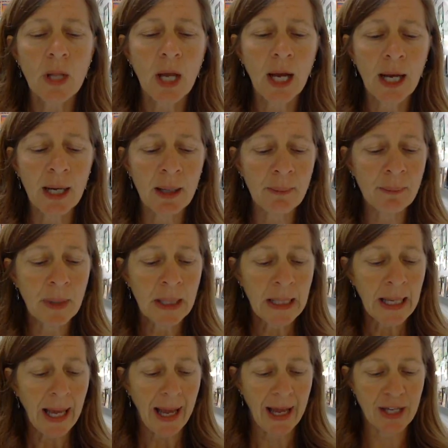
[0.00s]

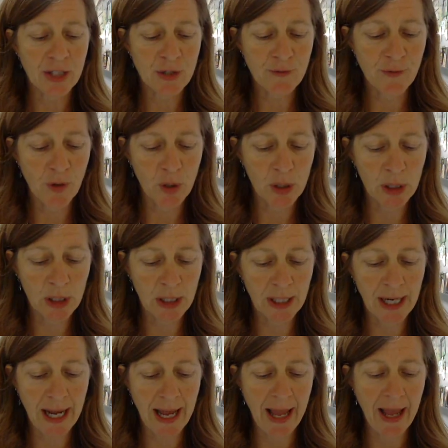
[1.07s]
As
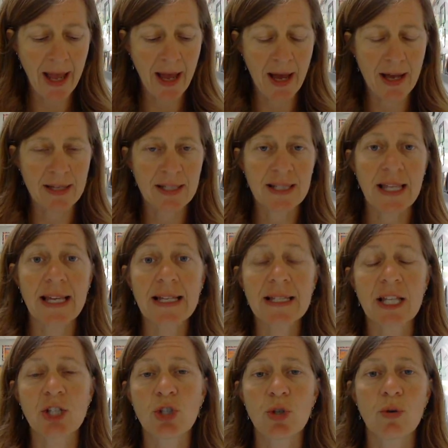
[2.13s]
far as things
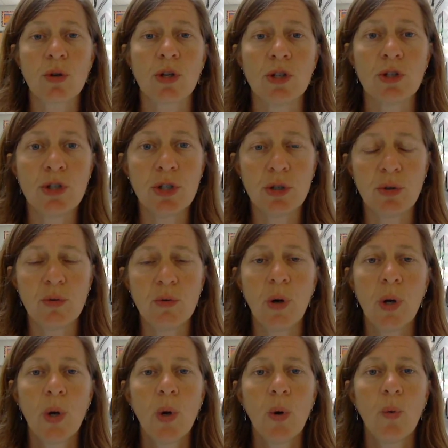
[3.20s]
that you could do
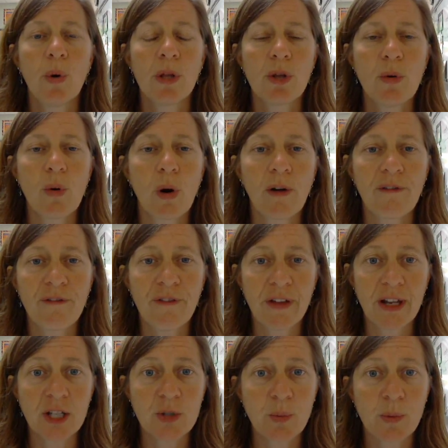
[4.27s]
when you are
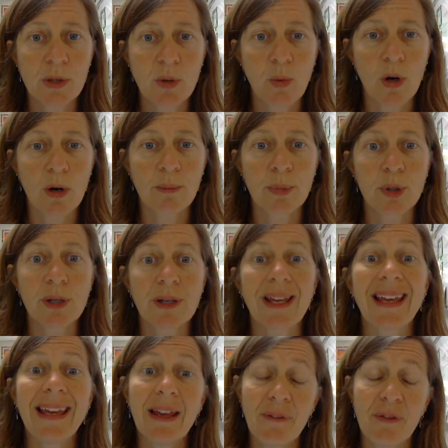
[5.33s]
finished with the workbook,
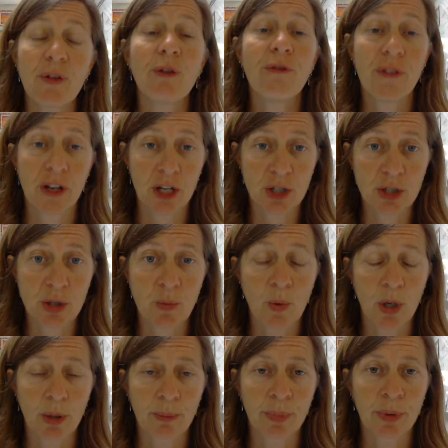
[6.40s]
if you finish the
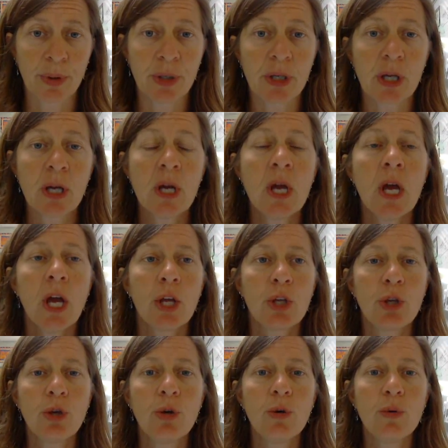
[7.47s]
workbook,
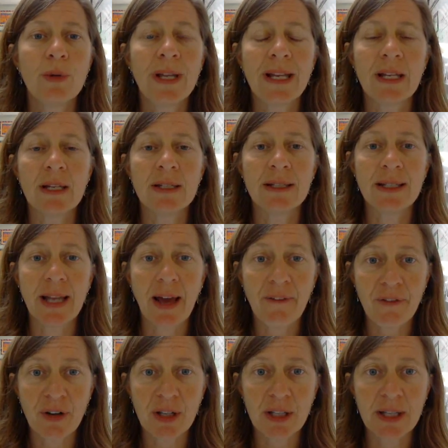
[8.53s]
you need to
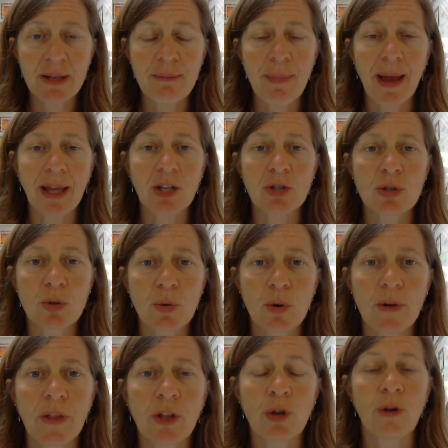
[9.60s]
definitely make
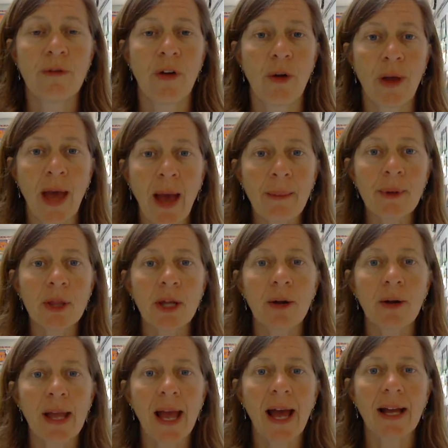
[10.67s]
sure that your
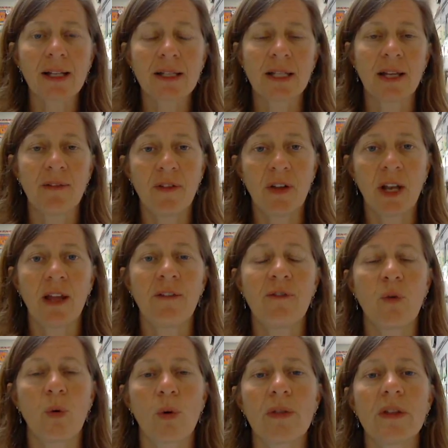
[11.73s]
vocabulary activity
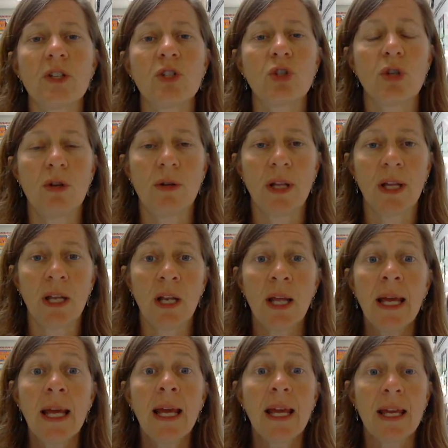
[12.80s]
for this unit
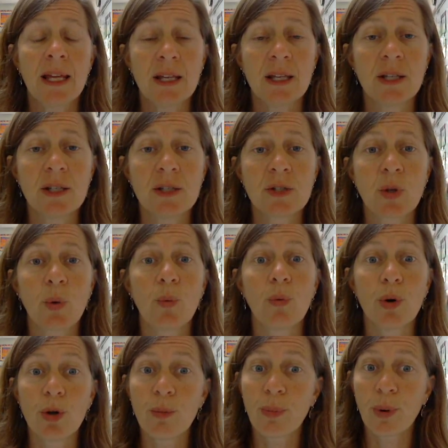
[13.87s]
is
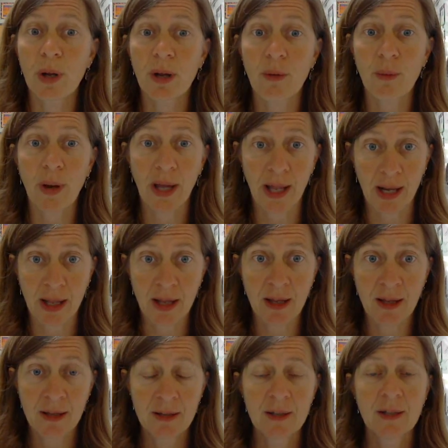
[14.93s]
rubric
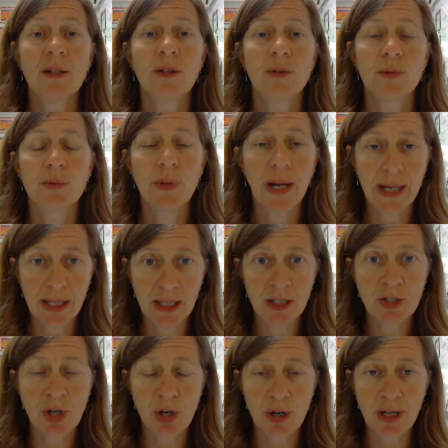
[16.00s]
ready, ready to
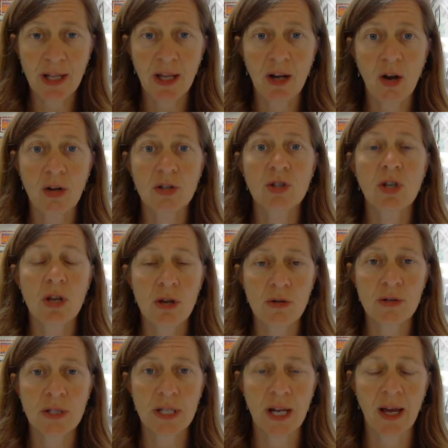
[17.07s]
turn in on
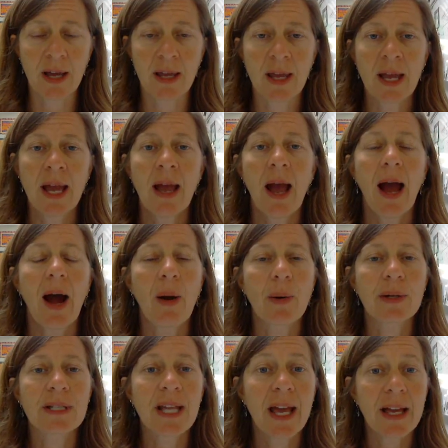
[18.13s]
Tuesday.
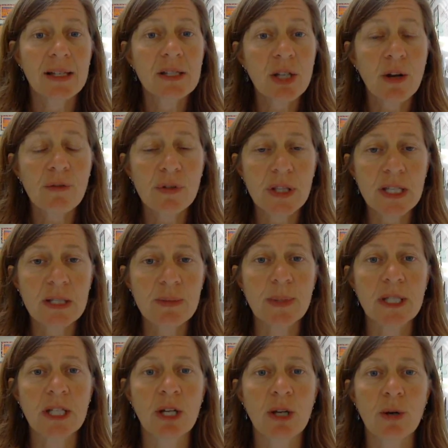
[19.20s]
Our test over this
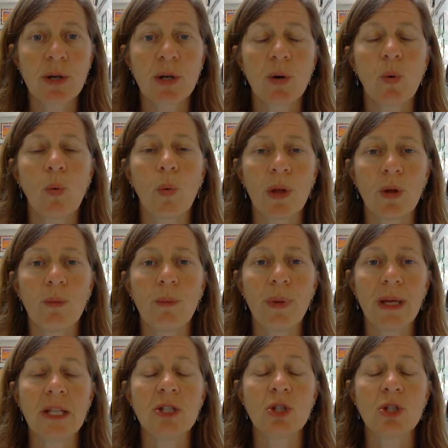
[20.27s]
material will be